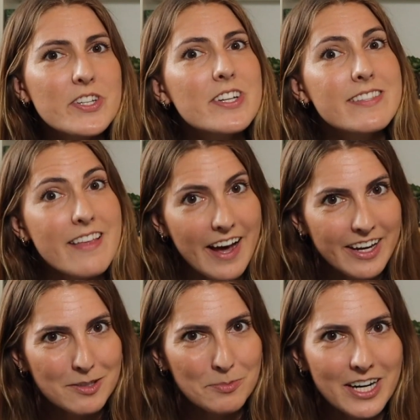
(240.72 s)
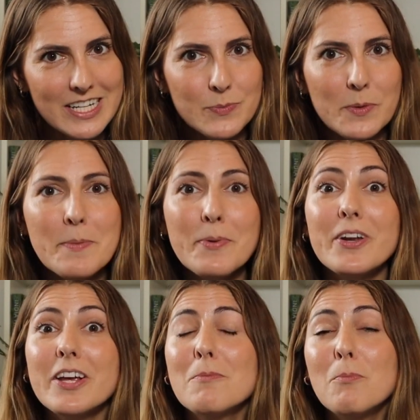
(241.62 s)
which is the higher price, will be
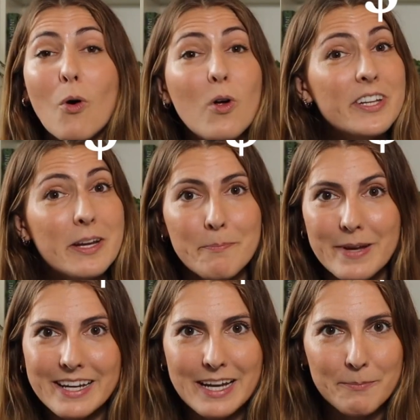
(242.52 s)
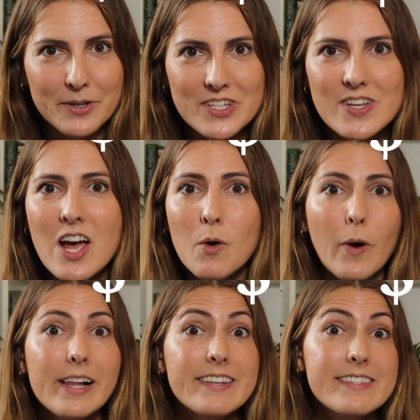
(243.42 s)
put in bold and big numbers,
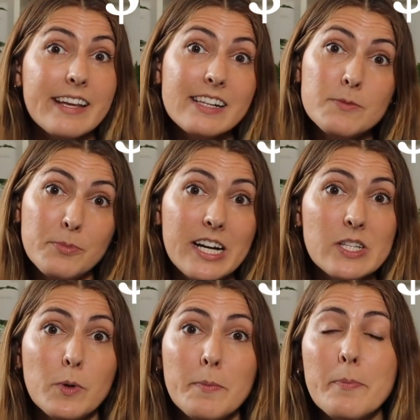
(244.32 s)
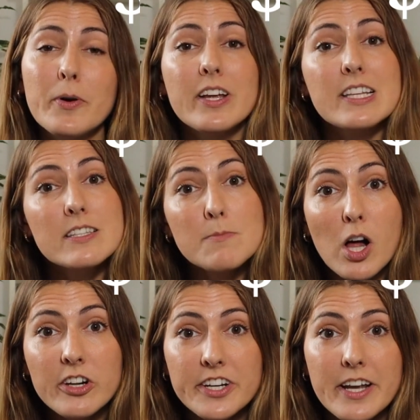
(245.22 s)
while the sales price will be put in
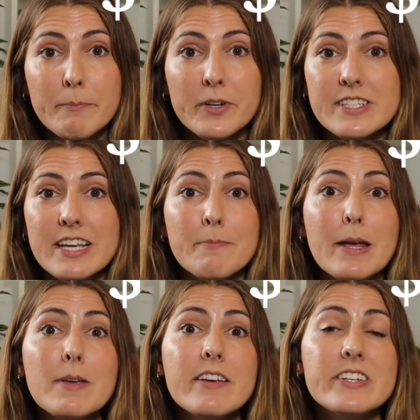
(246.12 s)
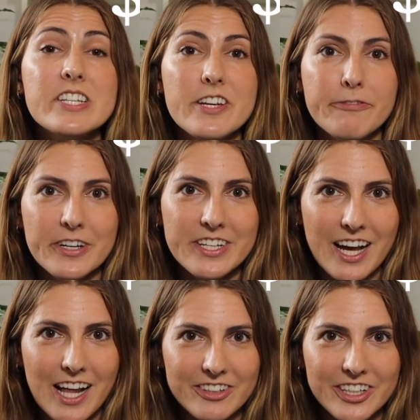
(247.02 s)
smaller numbers and maybe even a different
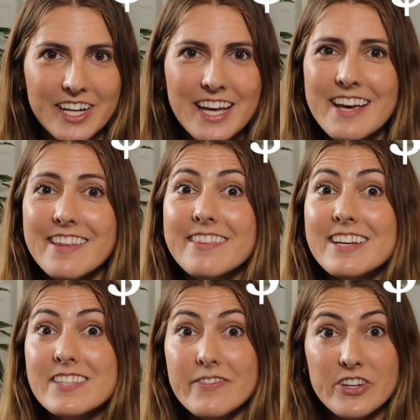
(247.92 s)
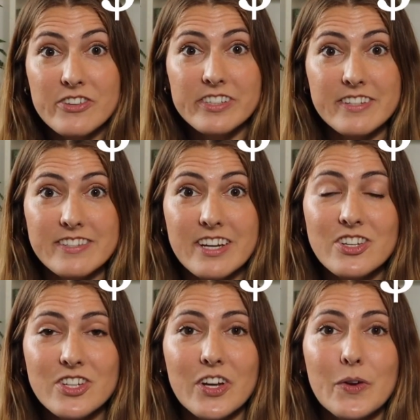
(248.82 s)
color. This visual
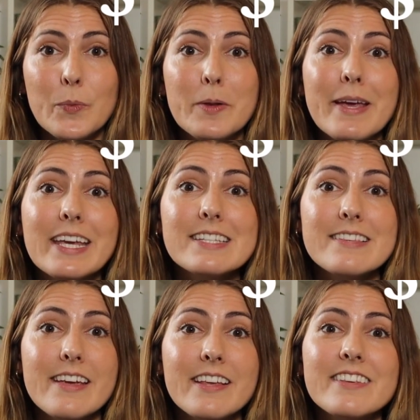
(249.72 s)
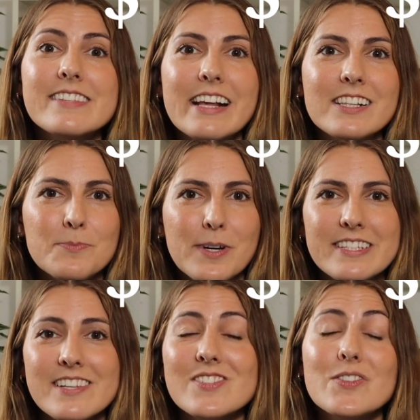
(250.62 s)
distinction will make us think the sales
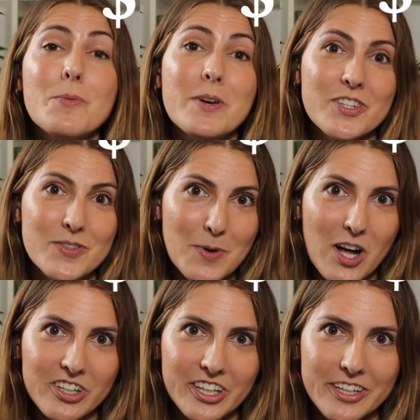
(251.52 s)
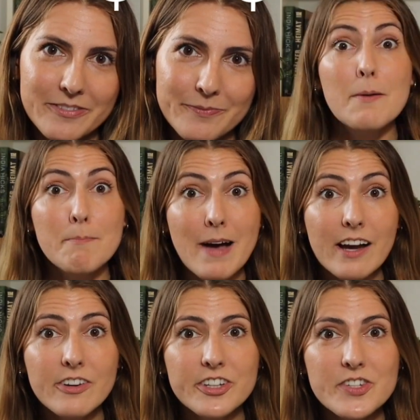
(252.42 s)
price is so much smaller.
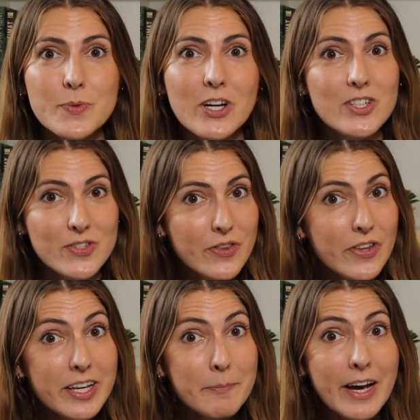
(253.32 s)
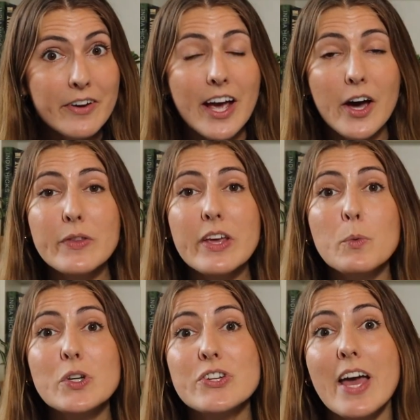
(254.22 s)
Marketers will also think about how they
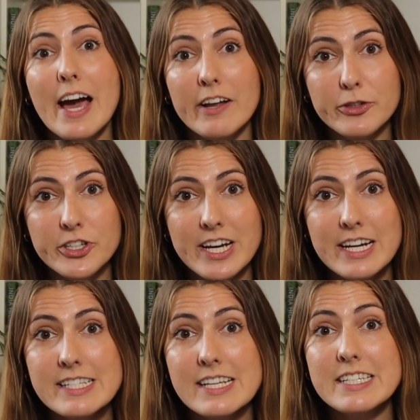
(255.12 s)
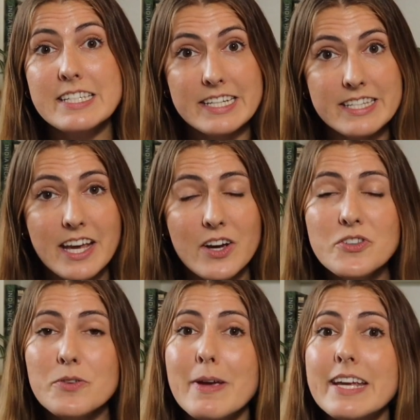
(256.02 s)
want to advertise a discount
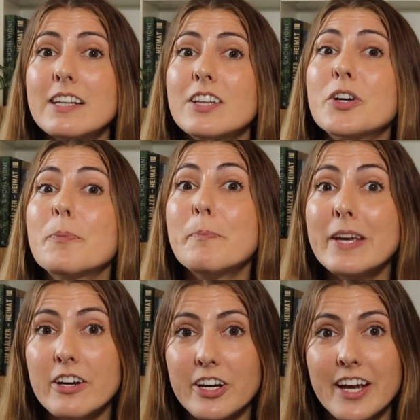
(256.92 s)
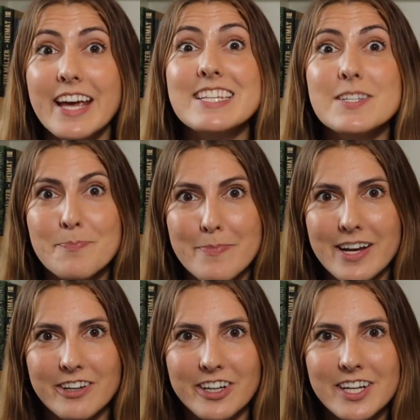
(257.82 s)
to make it look bigger and
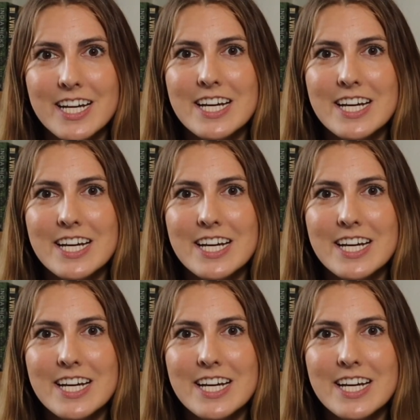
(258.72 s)
better.